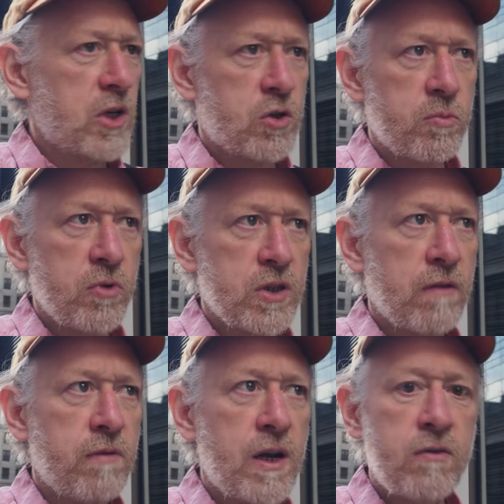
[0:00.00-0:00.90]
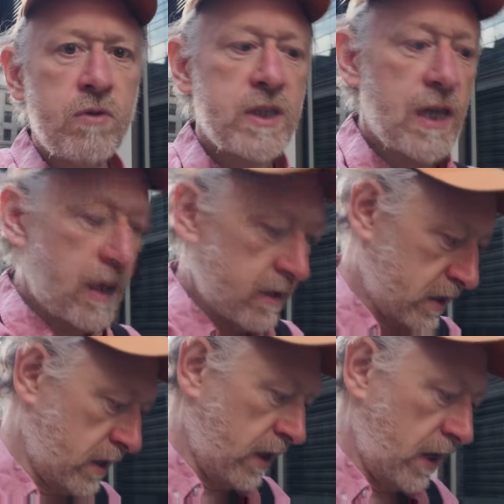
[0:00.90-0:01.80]
history books I've read always say
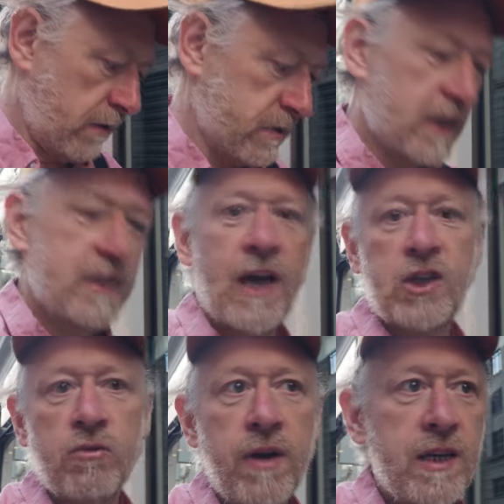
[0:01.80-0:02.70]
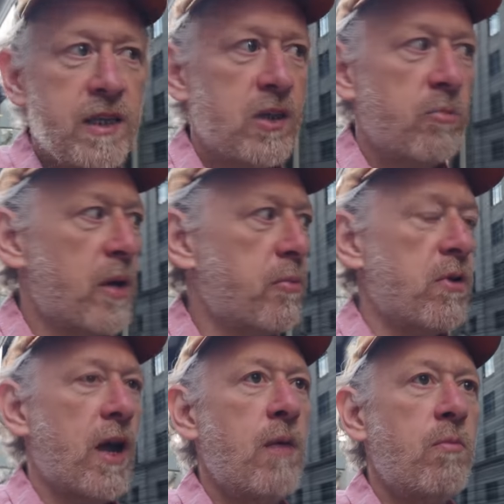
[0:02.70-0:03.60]
that it was exaggerated that people
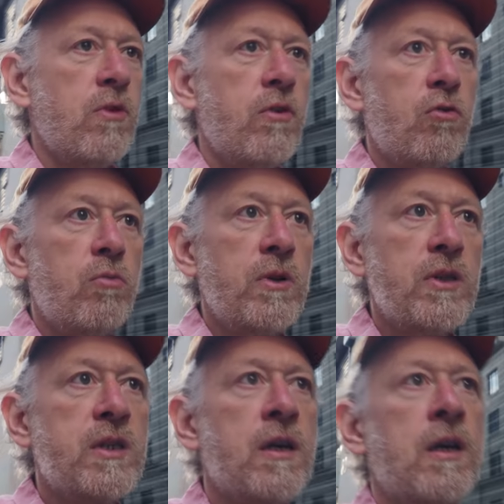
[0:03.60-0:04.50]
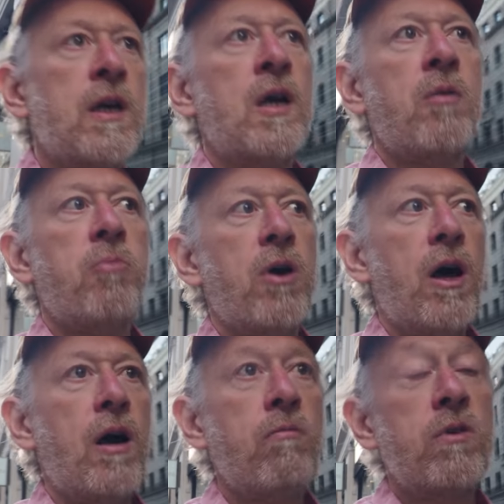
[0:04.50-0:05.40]
came with the Normans.
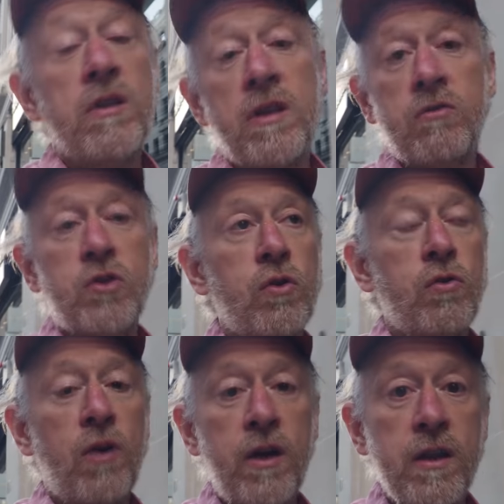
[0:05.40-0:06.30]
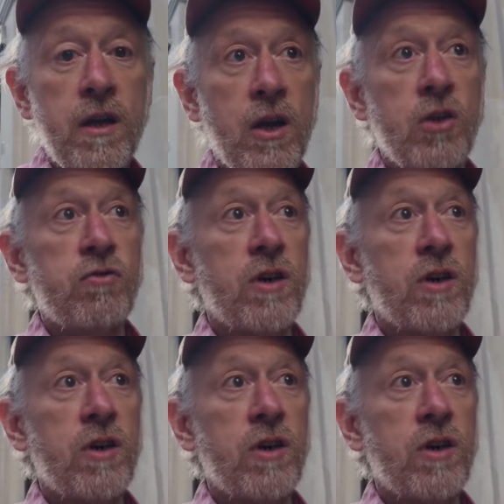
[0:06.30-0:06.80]
But whether that was true or not in the country